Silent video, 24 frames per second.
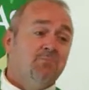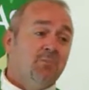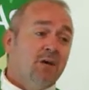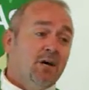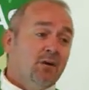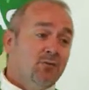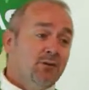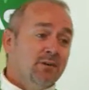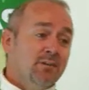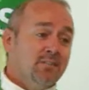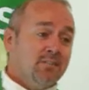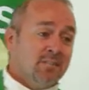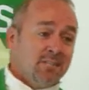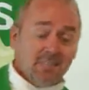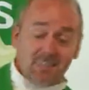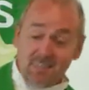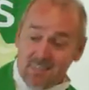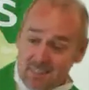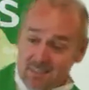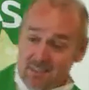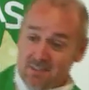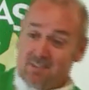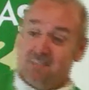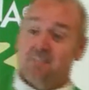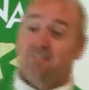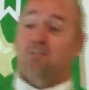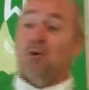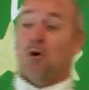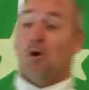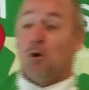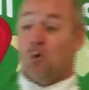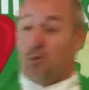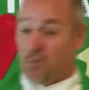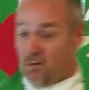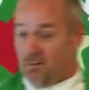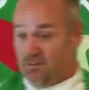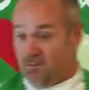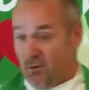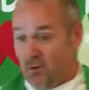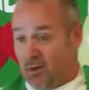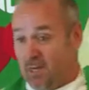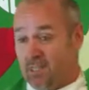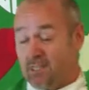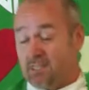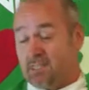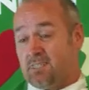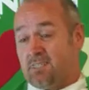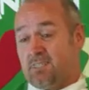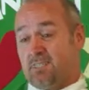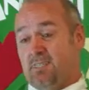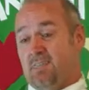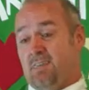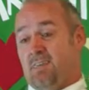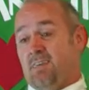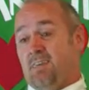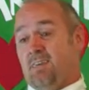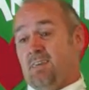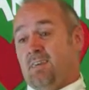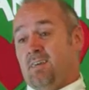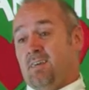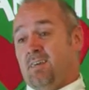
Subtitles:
that was in his tone of voice?